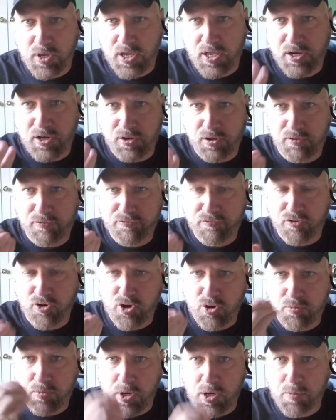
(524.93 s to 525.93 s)
and it'll
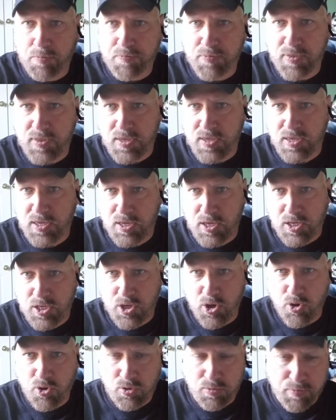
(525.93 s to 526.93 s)
firm up the
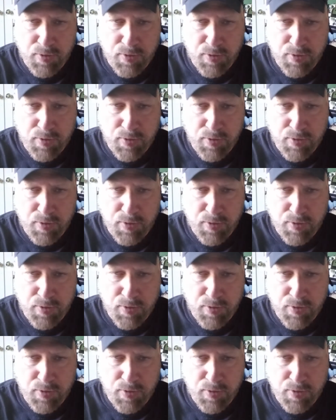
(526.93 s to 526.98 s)
yolk,